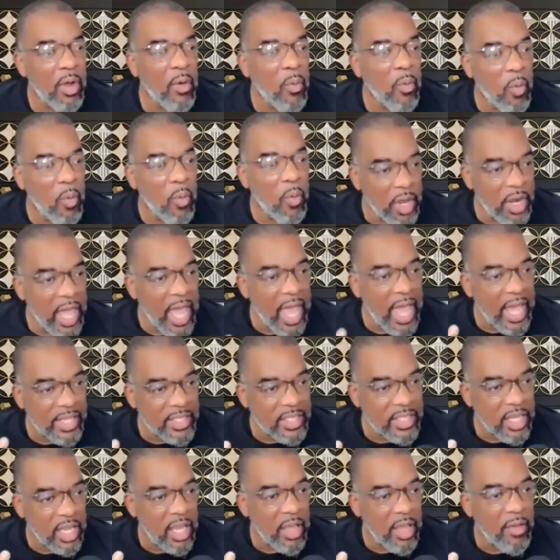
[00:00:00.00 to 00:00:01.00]
one
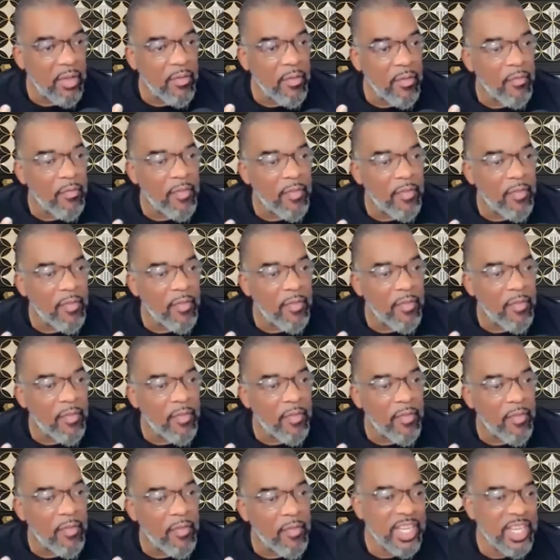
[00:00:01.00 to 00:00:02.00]
as a
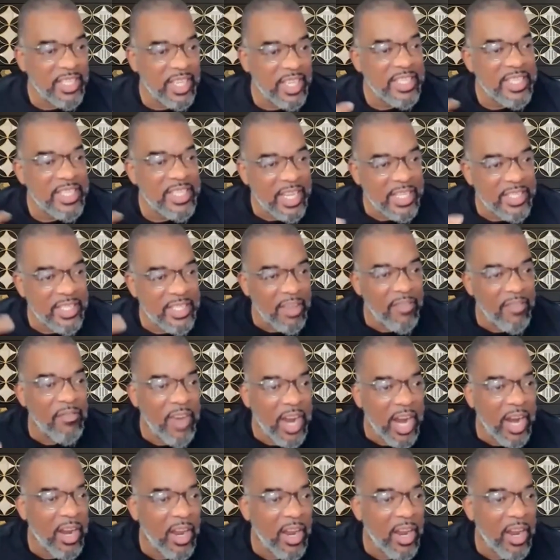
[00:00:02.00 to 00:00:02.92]
virus because it takes on